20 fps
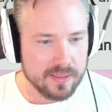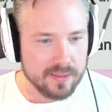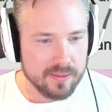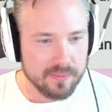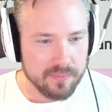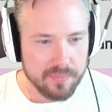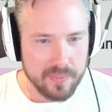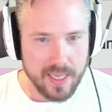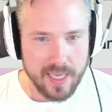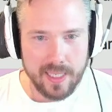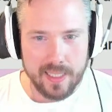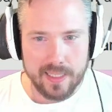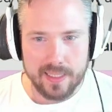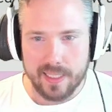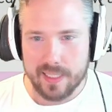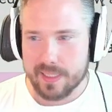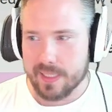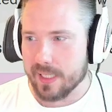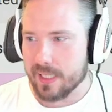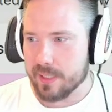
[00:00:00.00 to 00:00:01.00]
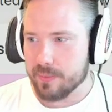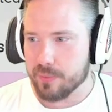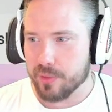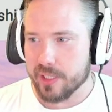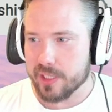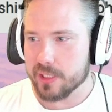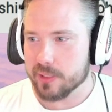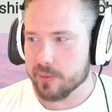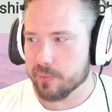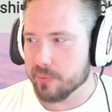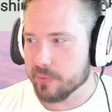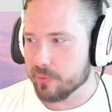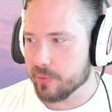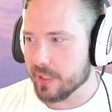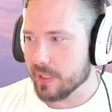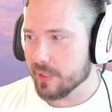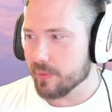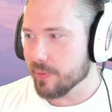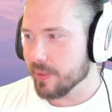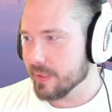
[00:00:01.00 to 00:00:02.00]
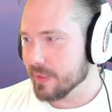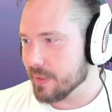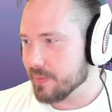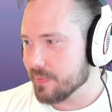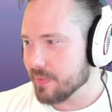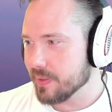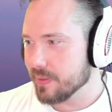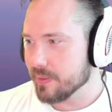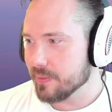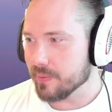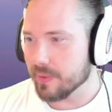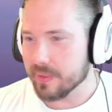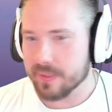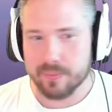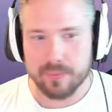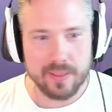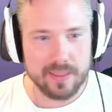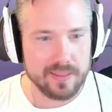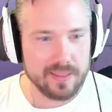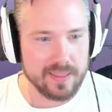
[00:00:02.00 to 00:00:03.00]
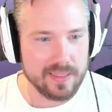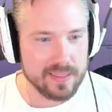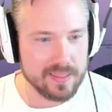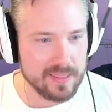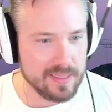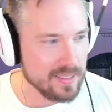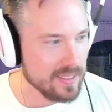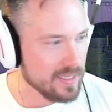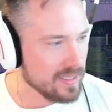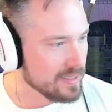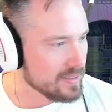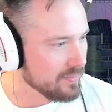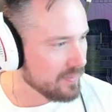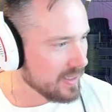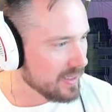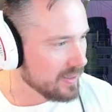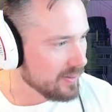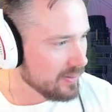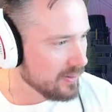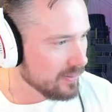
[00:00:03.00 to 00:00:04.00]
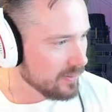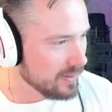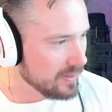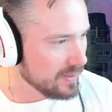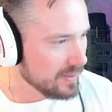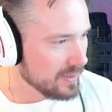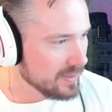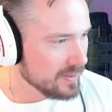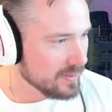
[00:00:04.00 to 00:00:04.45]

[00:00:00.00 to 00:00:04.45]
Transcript: Man, that calibration really went up, went tits and ass, man. Holy.